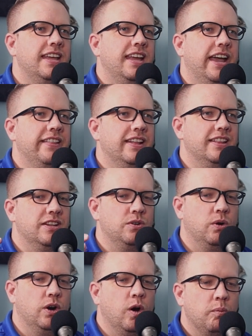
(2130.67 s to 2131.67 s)
and then the
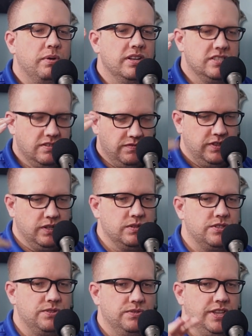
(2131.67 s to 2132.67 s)
door opens and
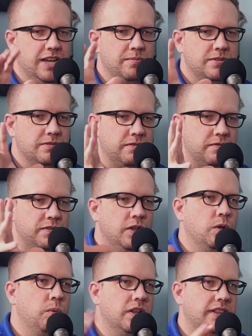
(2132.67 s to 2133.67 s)
flows through them to
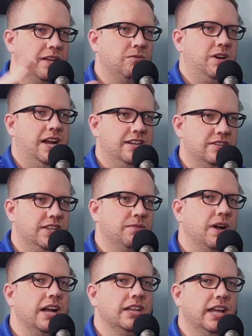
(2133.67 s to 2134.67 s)
fulfill what they write. So they
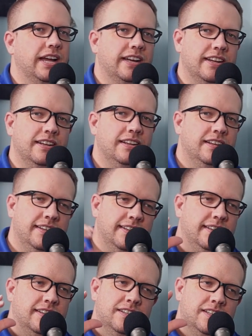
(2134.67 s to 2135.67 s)
write like,
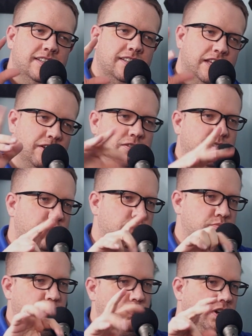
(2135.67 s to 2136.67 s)
heal this
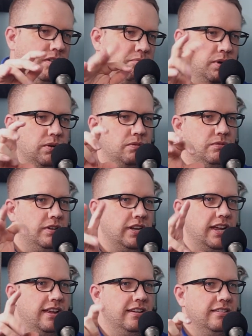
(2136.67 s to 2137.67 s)
broken bone
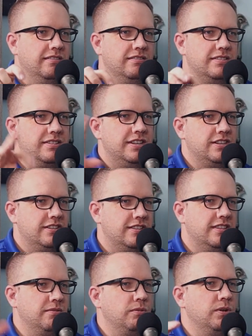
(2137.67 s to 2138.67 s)
and stitch
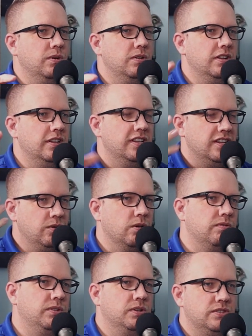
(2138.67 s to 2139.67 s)
the wound, and then the
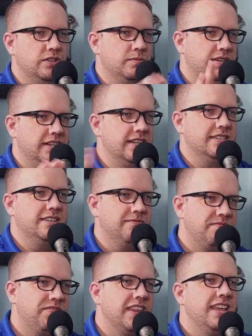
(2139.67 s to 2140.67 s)
door flows through them and does it.
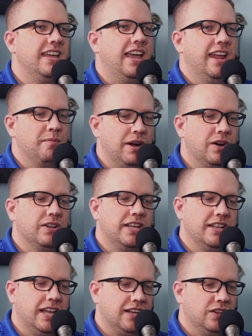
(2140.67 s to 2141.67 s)
And
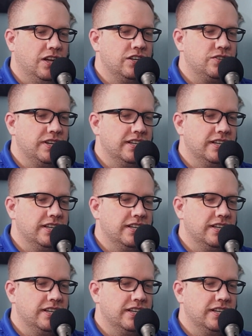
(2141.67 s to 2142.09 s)
apparently, like Elantrians...